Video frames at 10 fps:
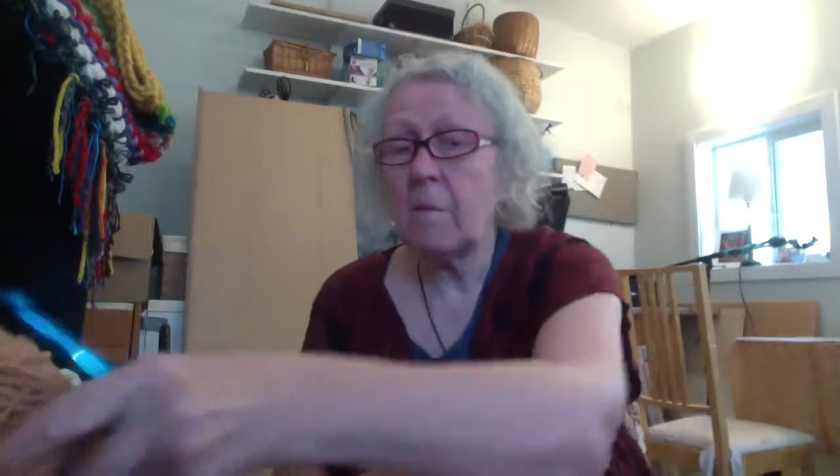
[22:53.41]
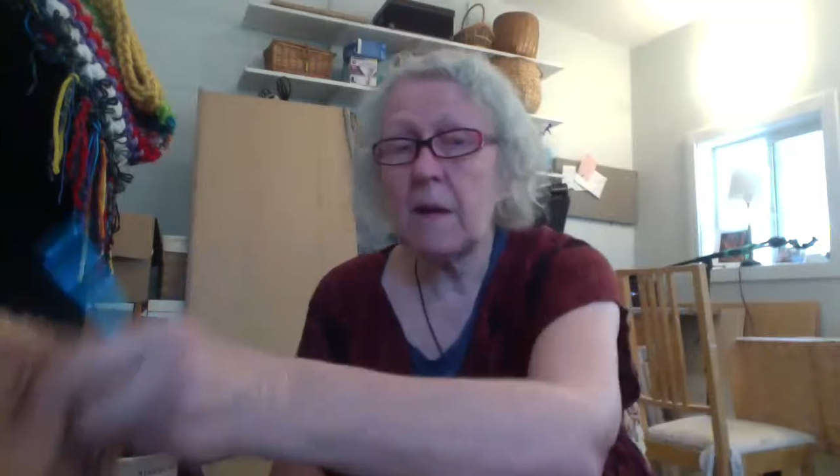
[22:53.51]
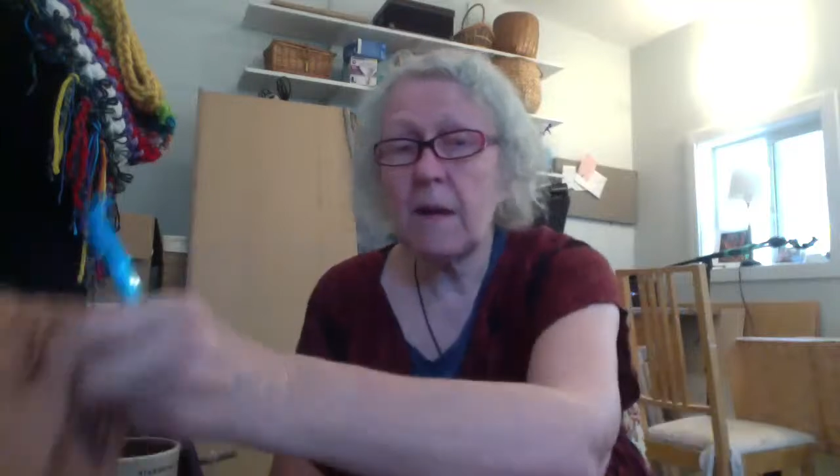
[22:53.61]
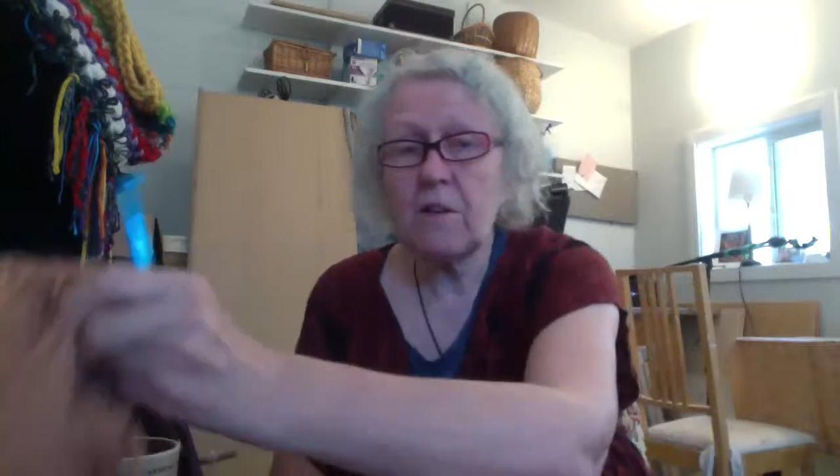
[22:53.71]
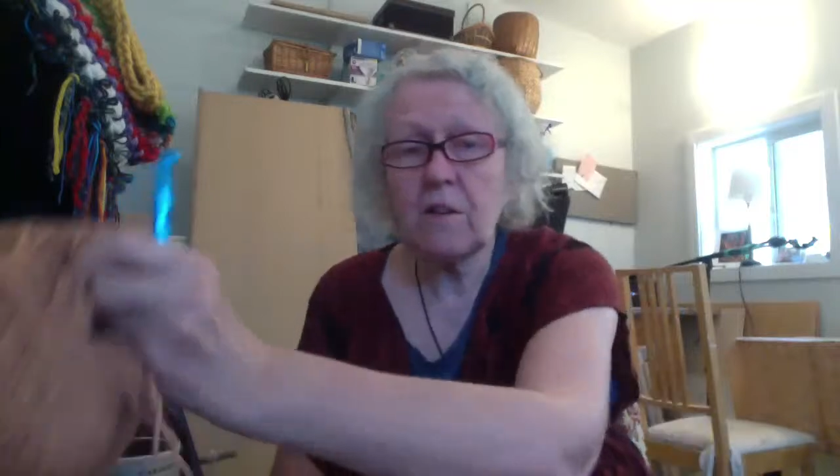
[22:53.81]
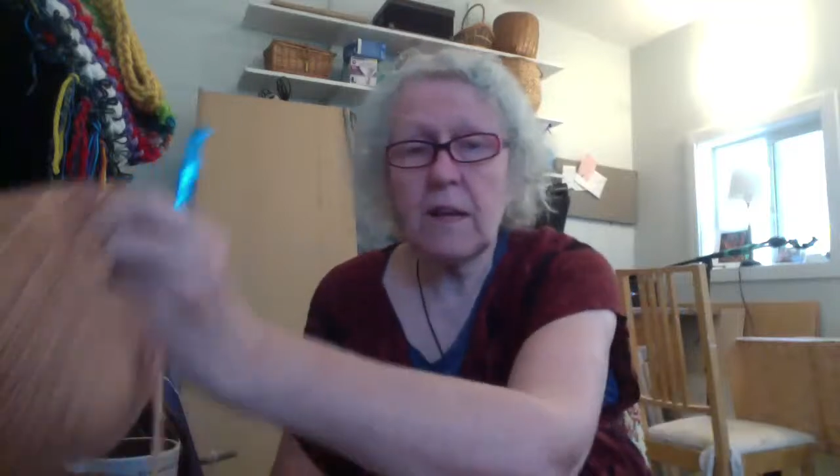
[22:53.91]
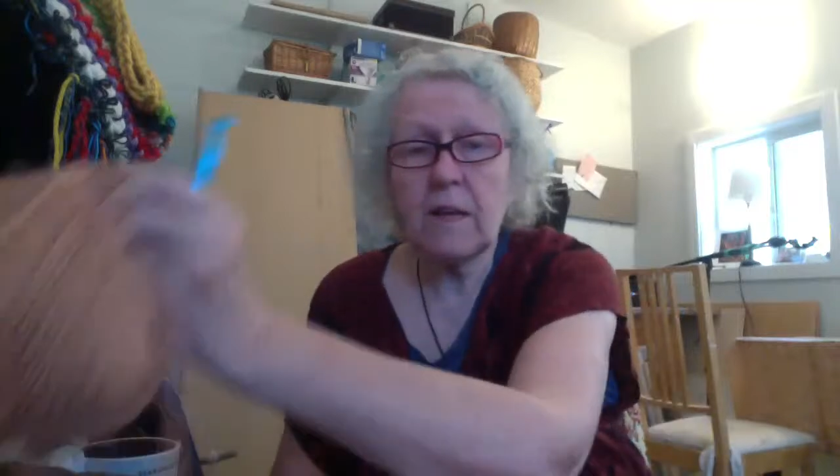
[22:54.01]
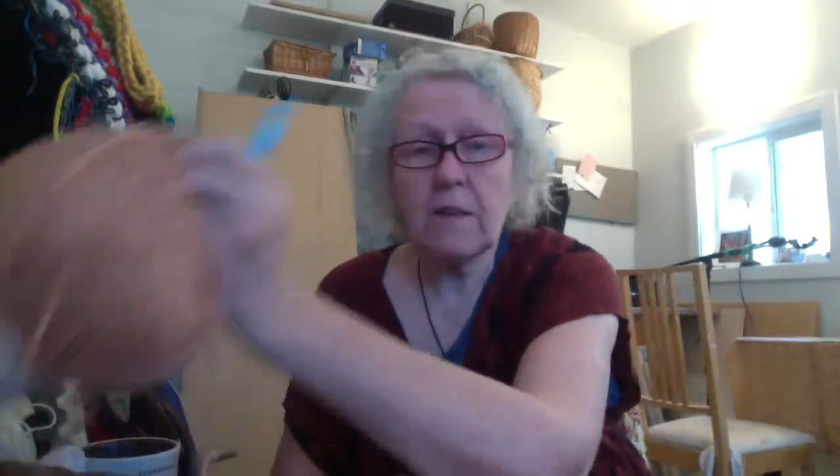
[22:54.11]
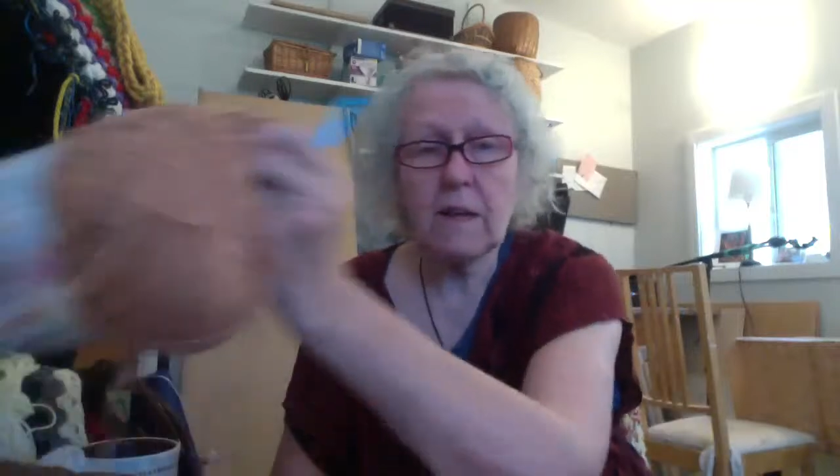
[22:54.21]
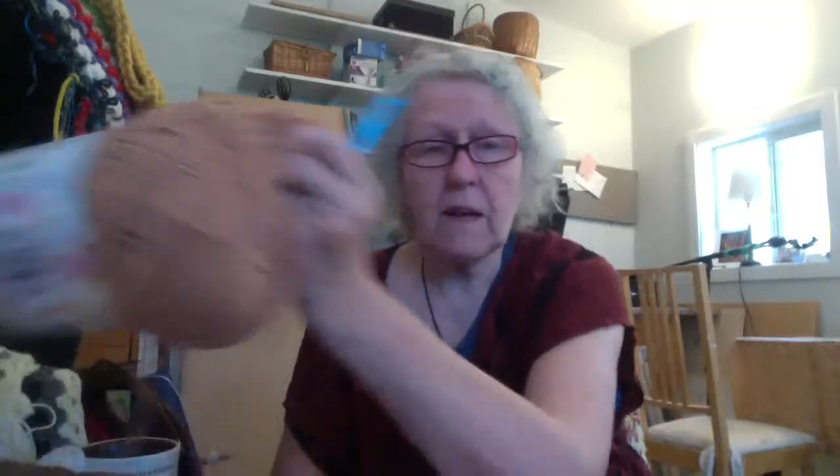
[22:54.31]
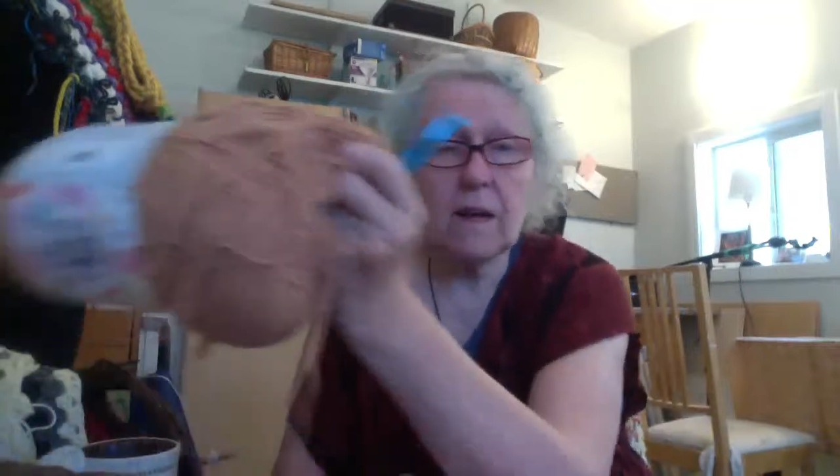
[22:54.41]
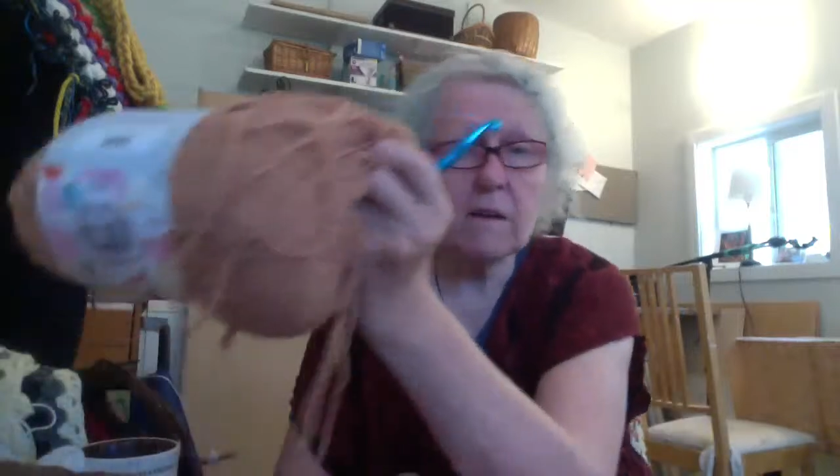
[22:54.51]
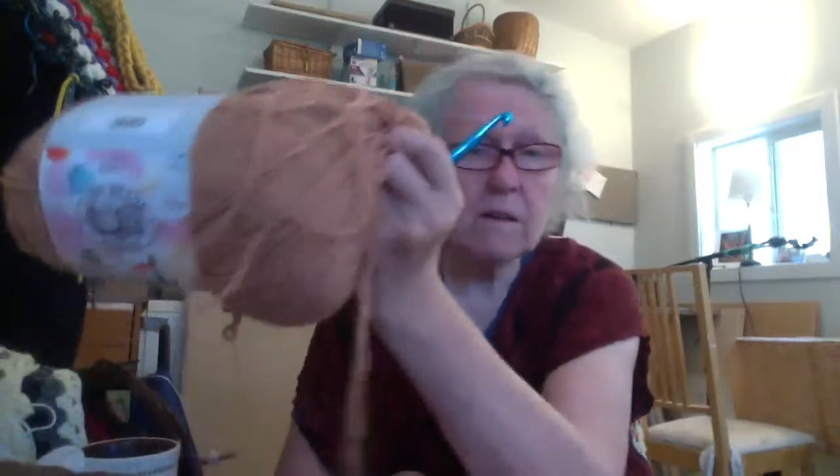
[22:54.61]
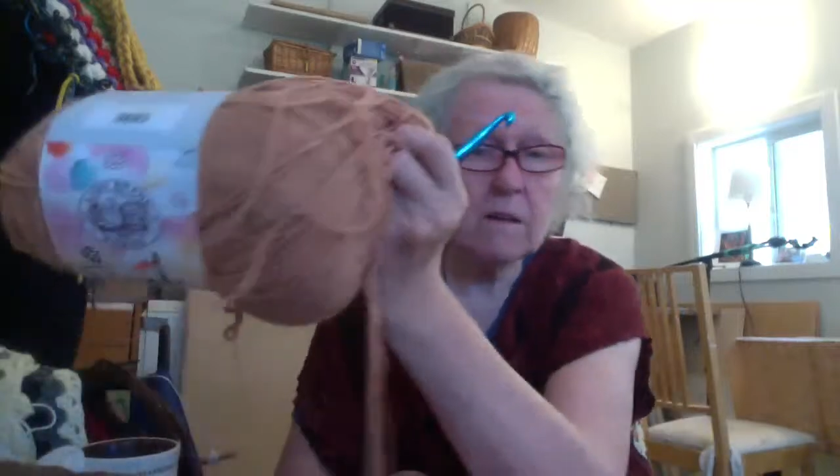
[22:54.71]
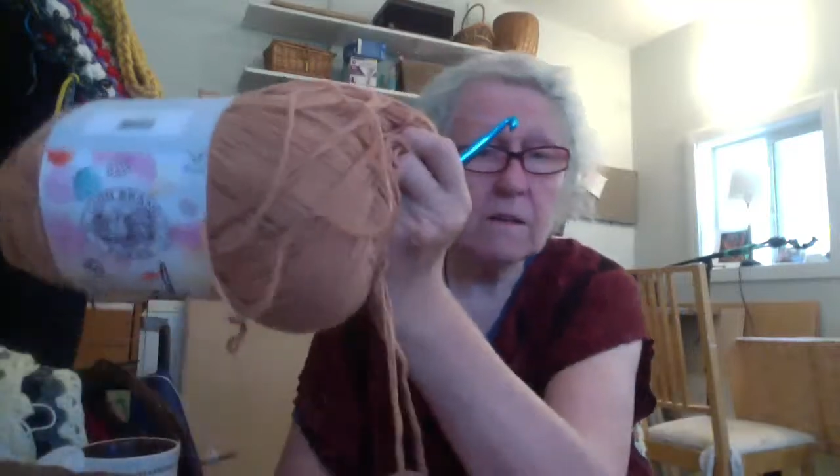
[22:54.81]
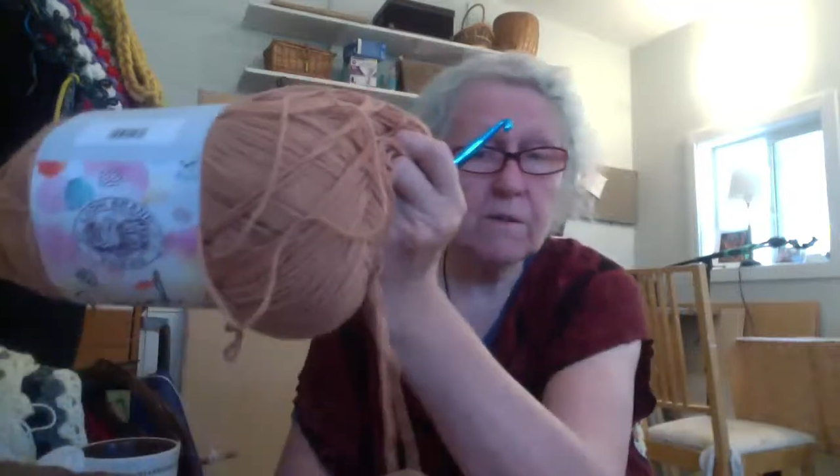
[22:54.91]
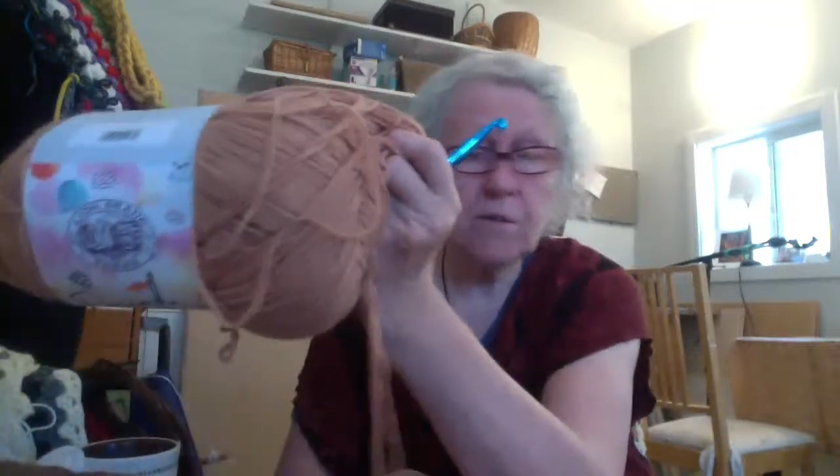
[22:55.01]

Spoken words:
but I just like the color